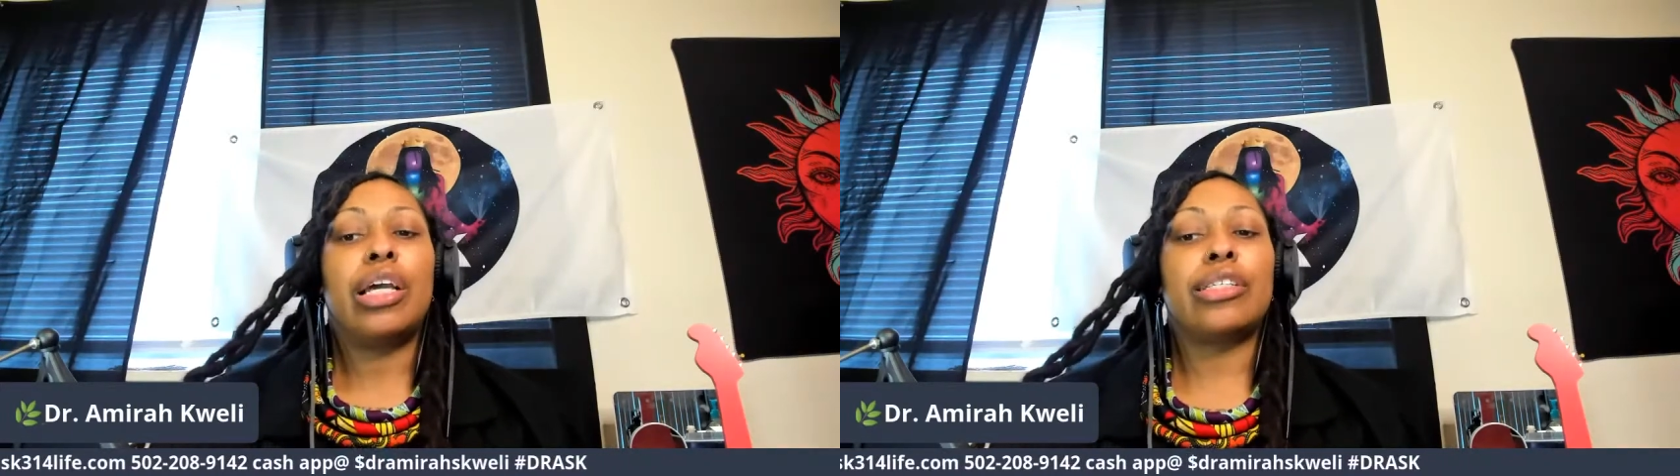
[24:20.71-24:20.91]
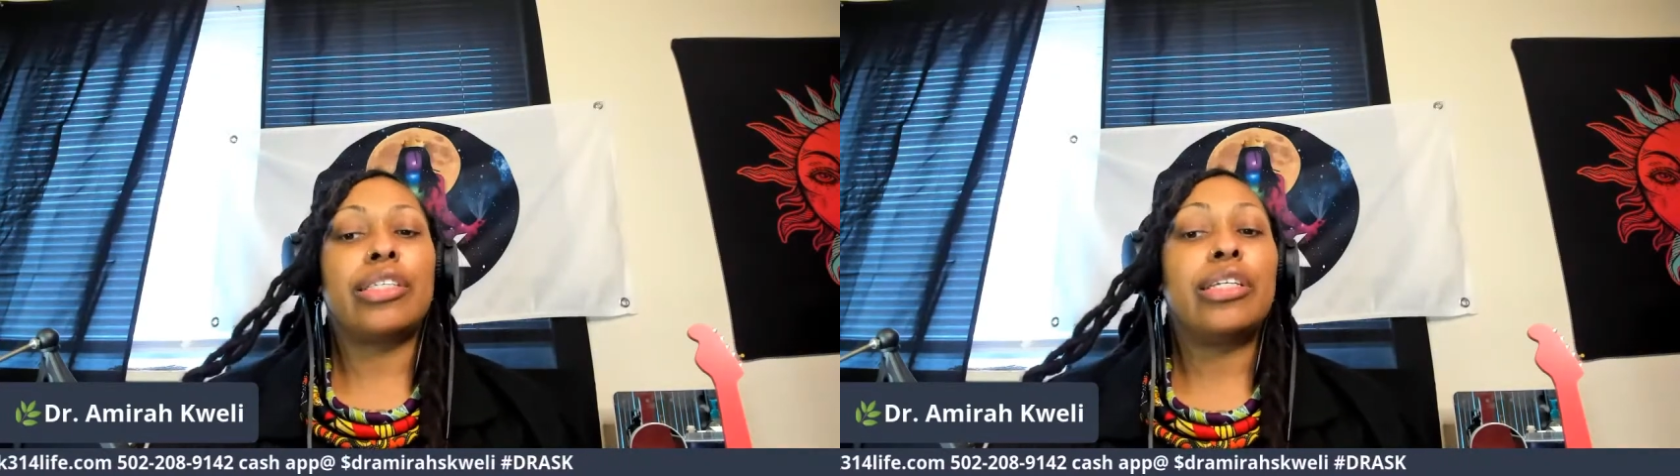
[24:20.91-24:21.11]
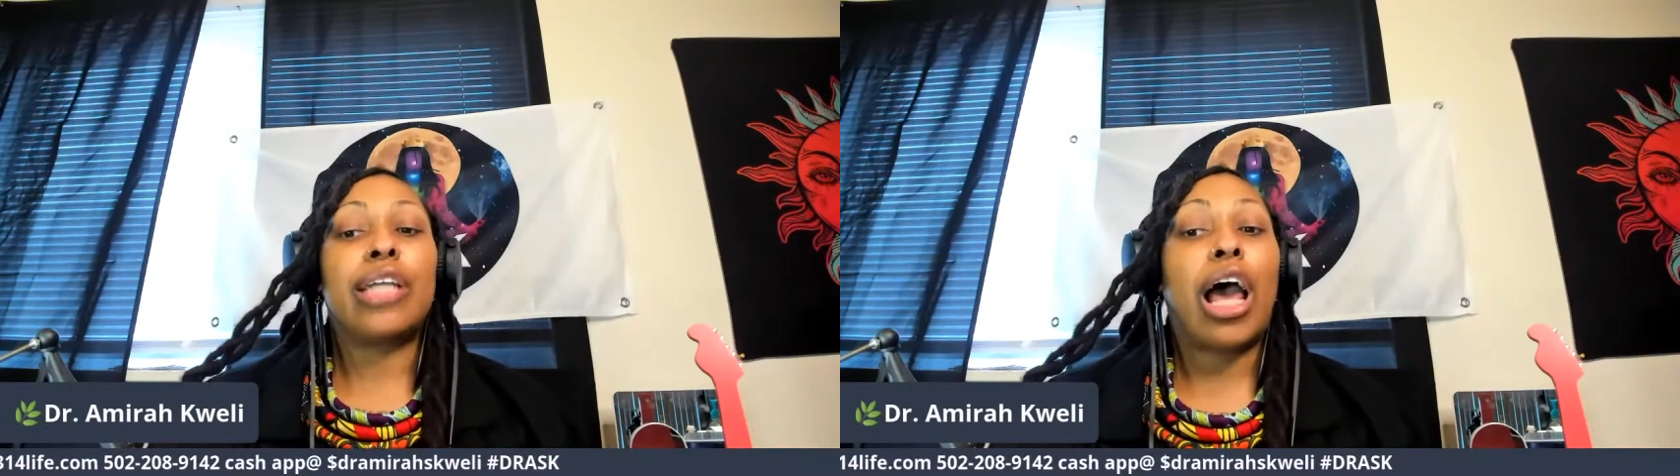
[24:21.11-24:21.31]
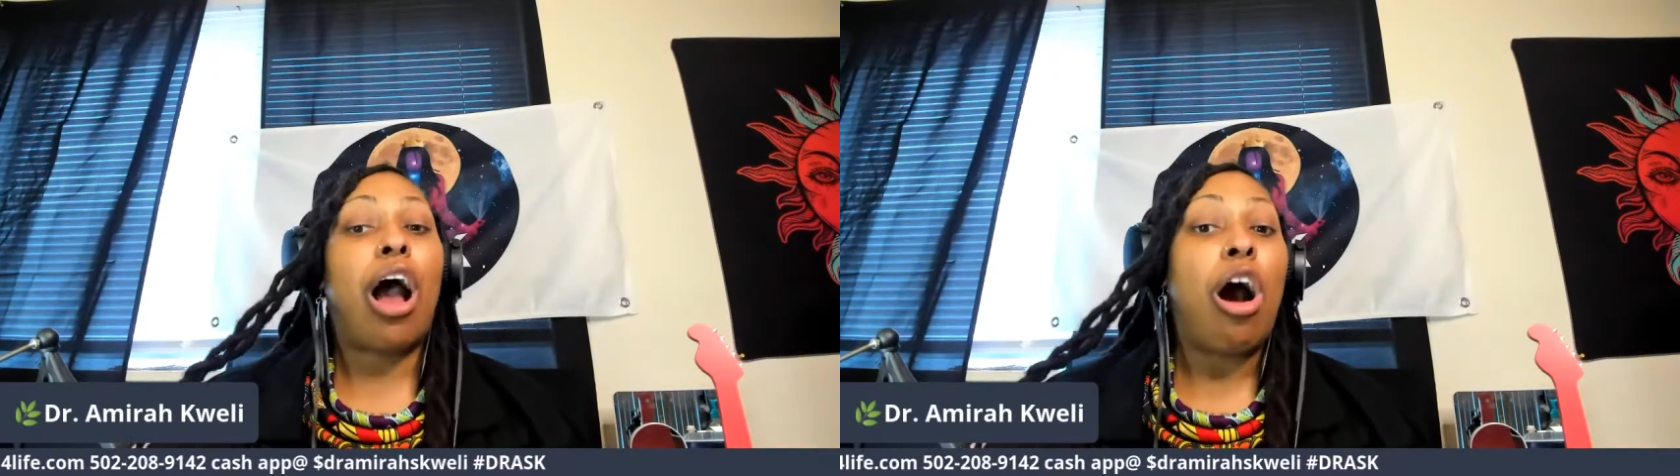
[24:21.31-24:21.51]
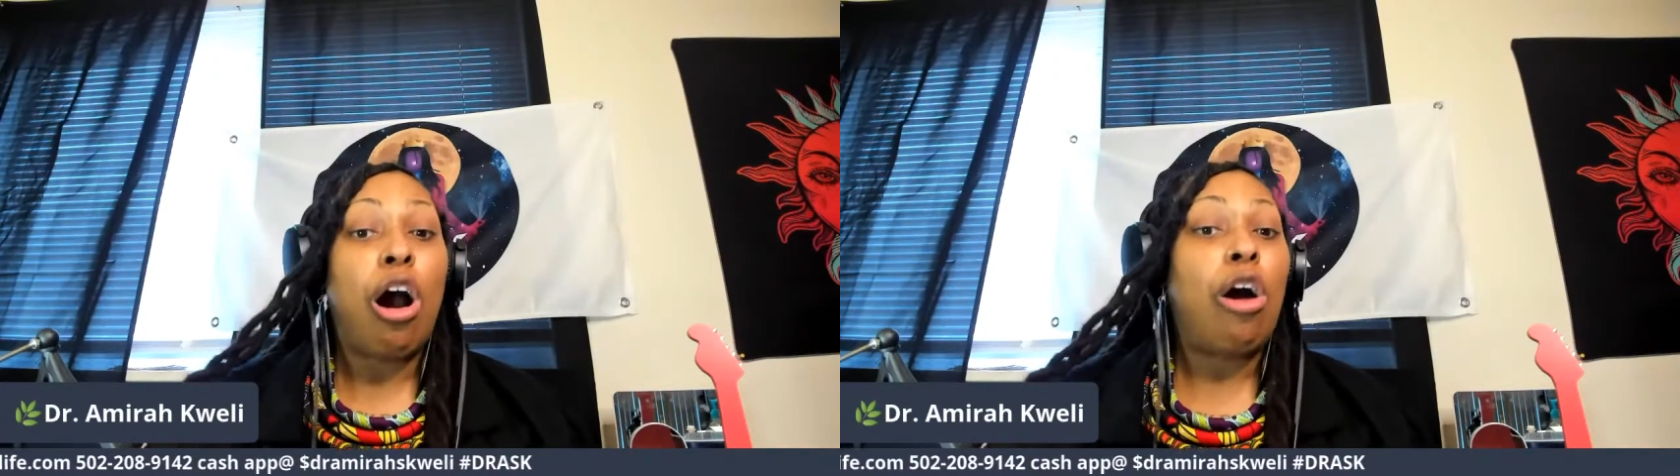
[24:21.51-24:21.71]
And see, not
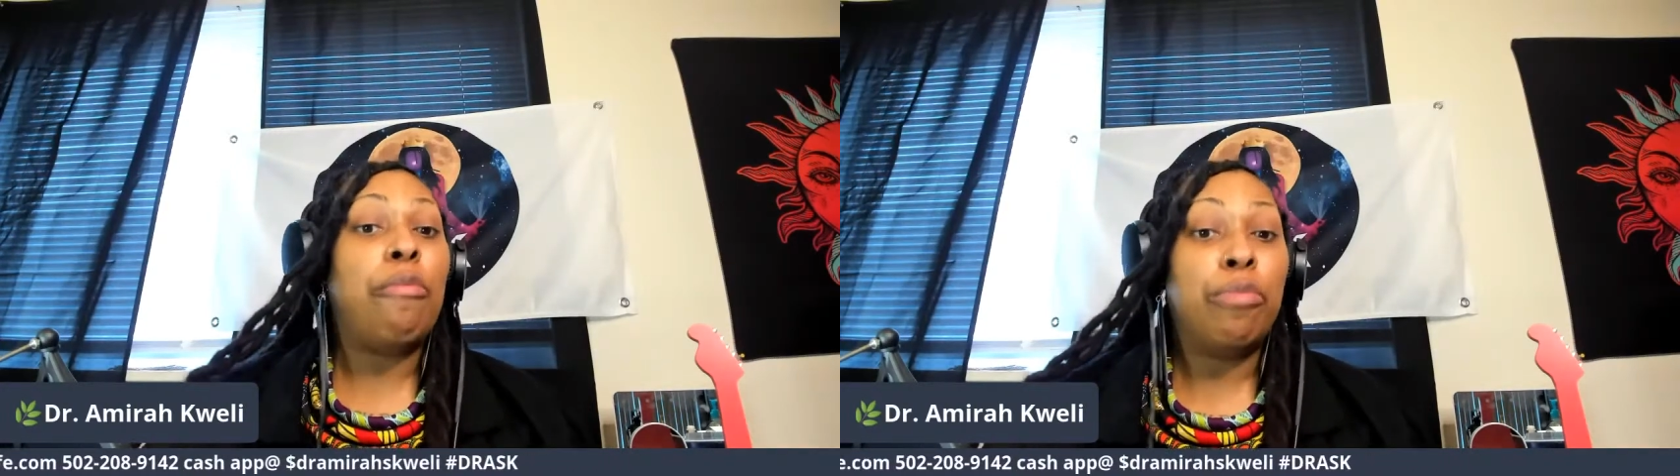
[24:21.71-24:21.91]
all